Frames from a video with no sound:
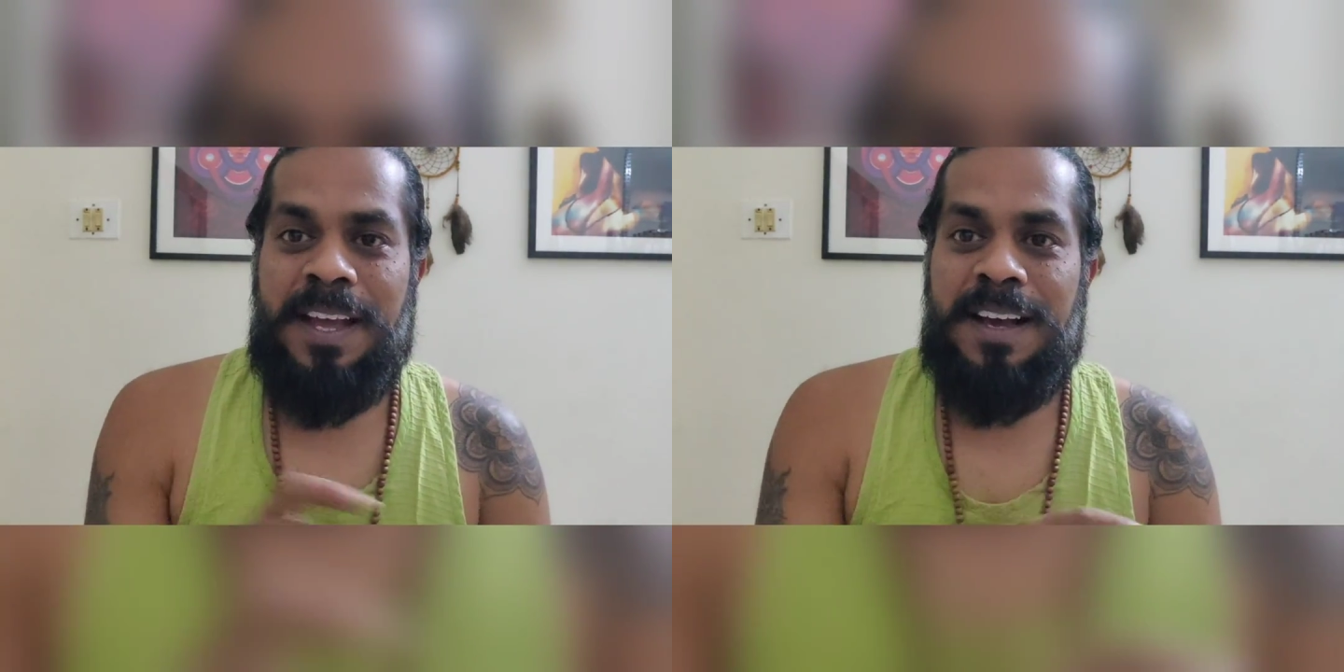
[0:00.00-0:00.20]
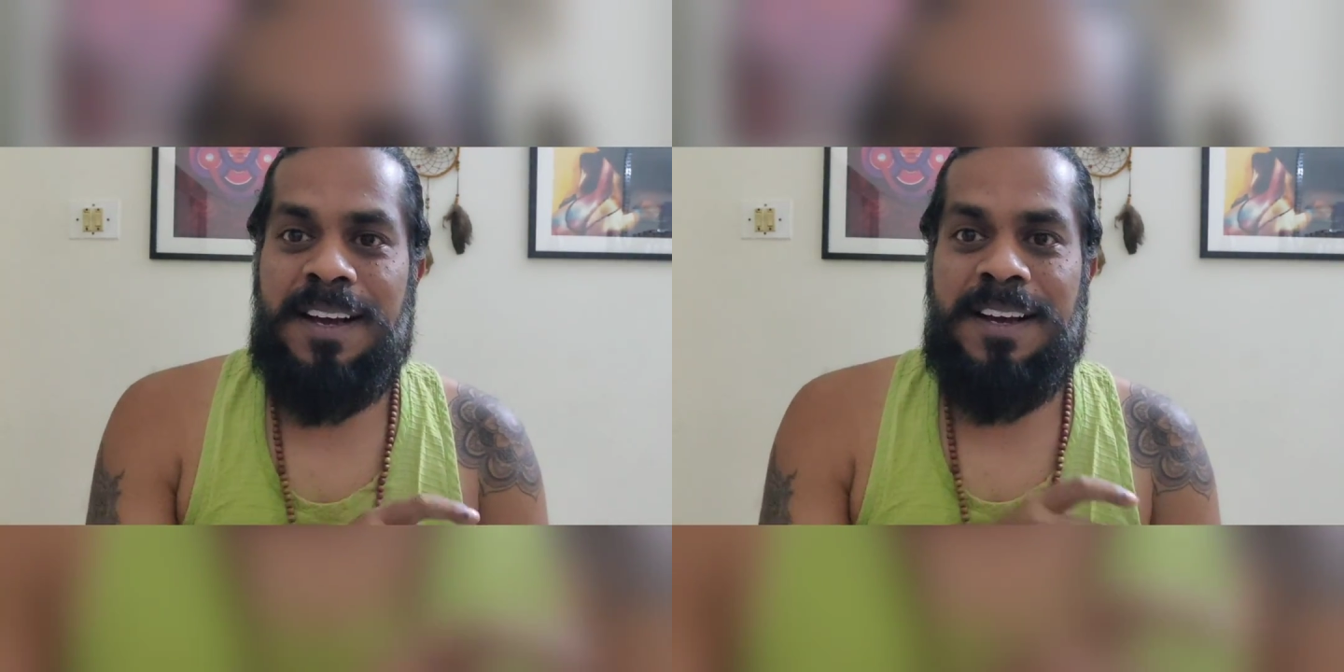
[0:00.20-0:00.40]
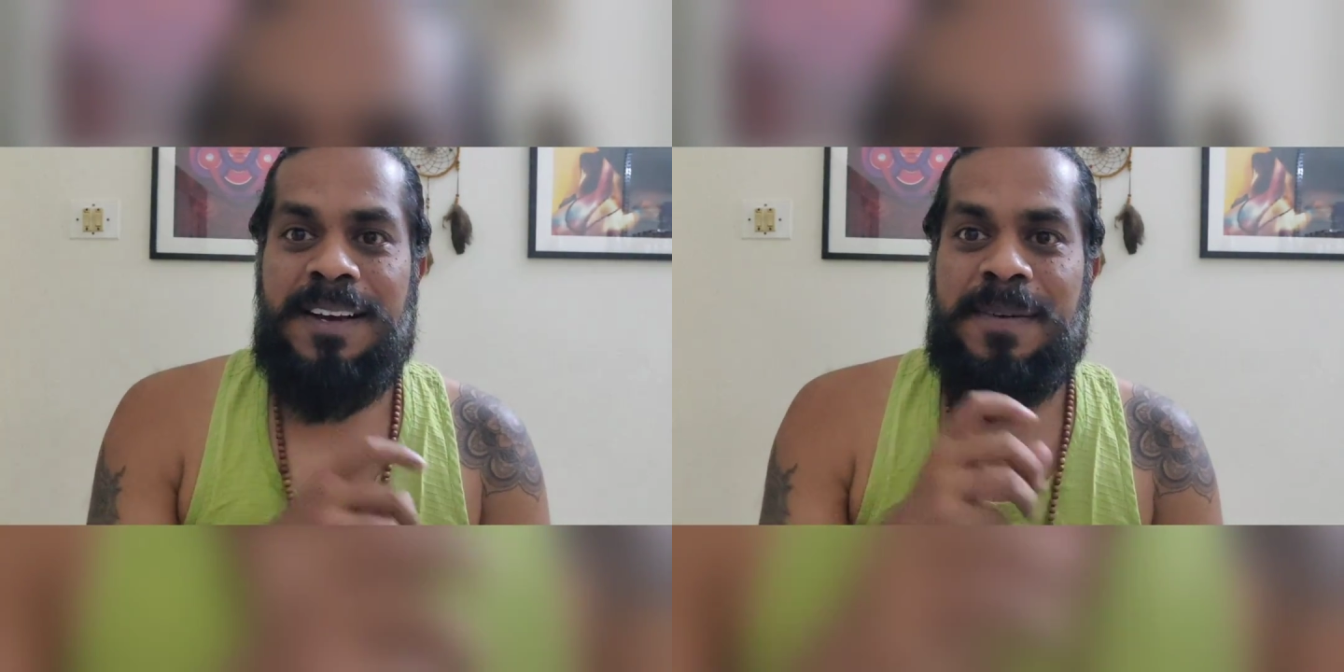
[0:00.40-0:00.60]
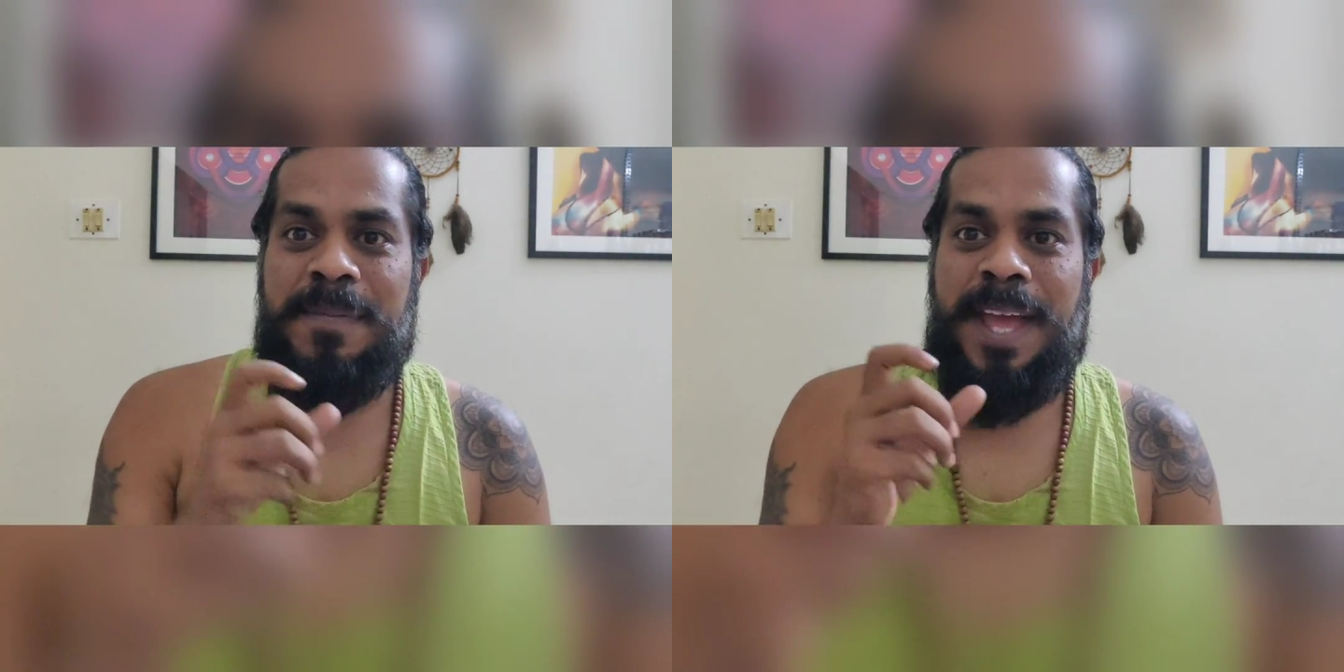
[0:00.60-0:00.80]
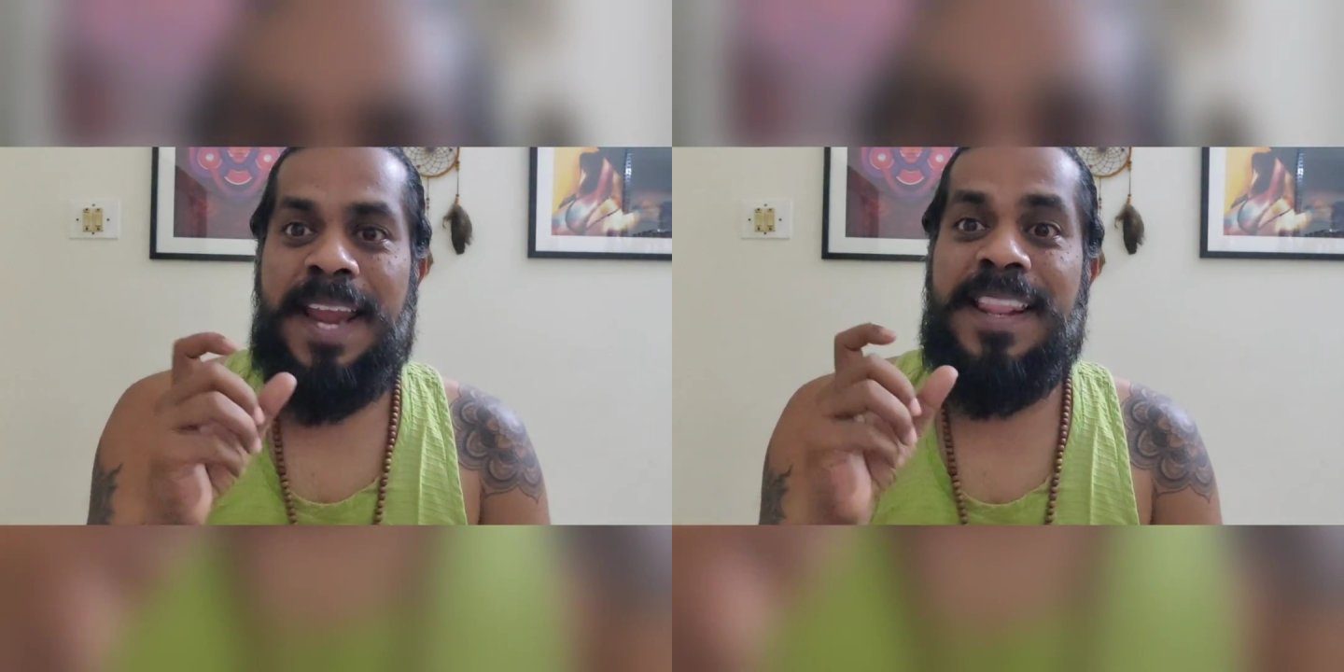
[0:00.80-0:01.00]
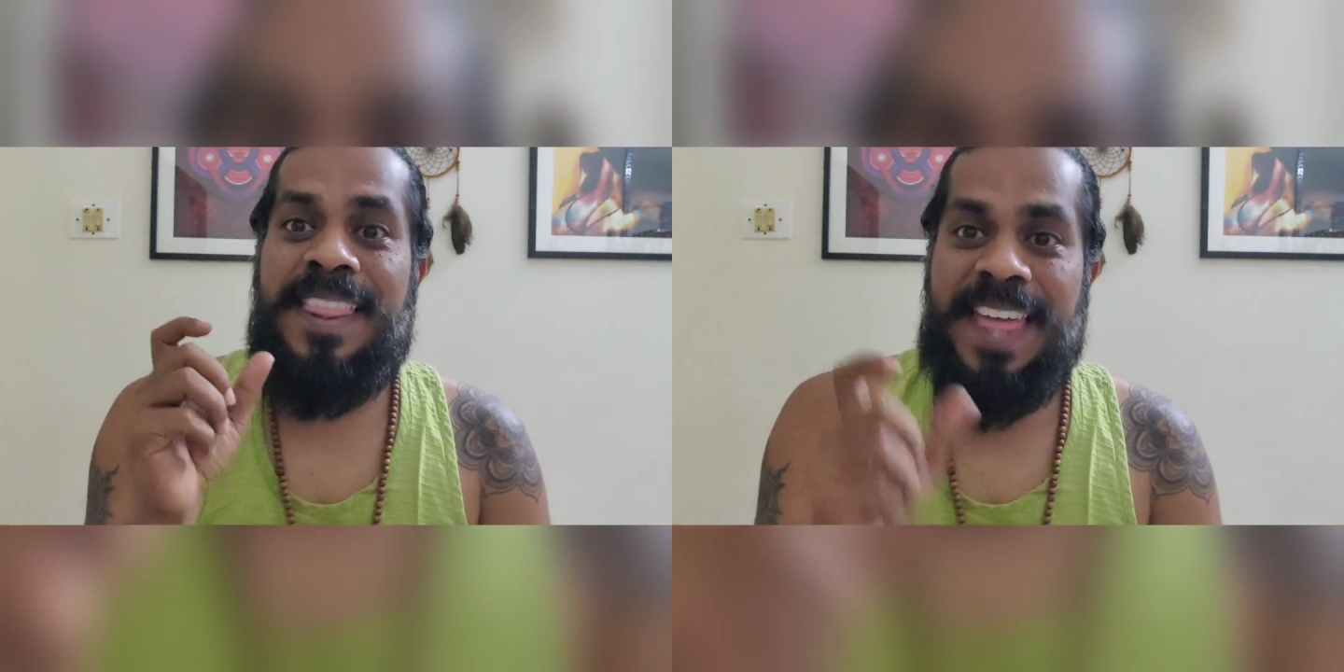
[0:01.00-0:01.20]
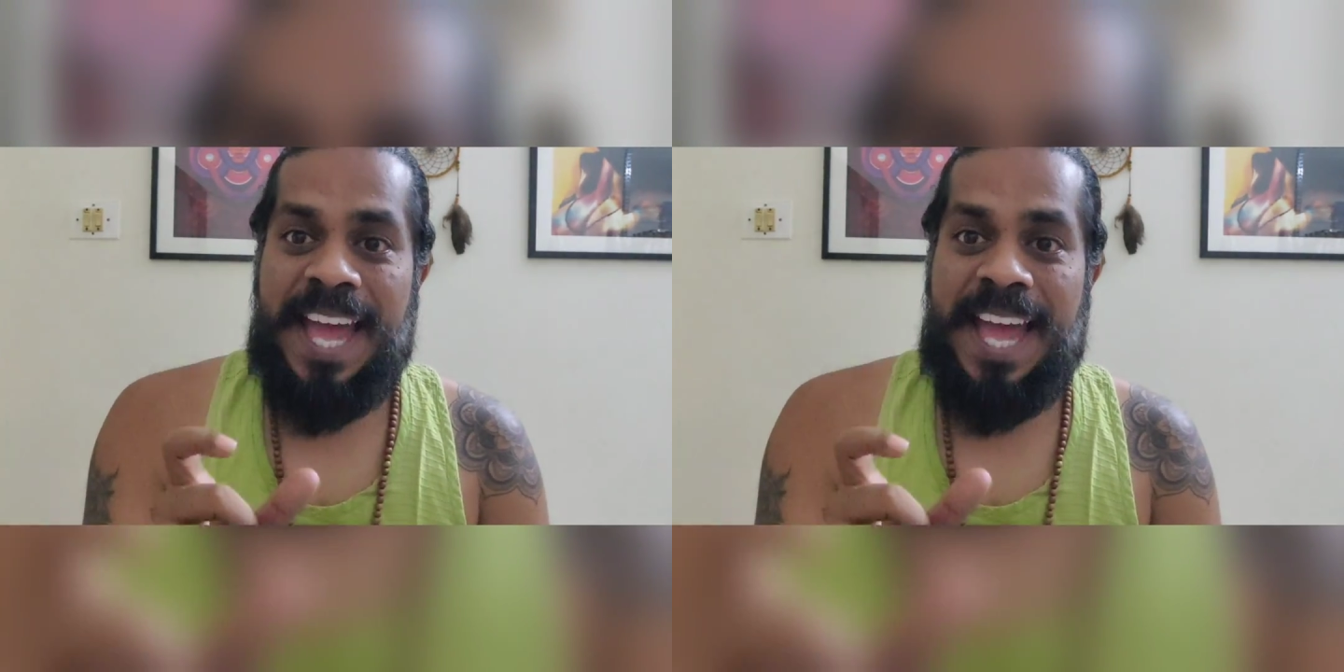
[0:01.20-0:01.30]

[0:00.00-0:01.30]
and